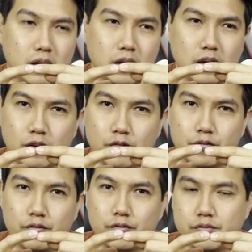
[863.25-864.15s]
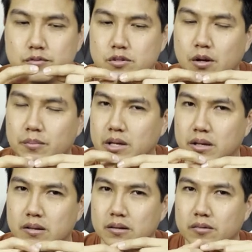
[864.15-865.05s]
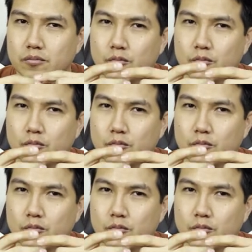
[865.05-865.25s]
if something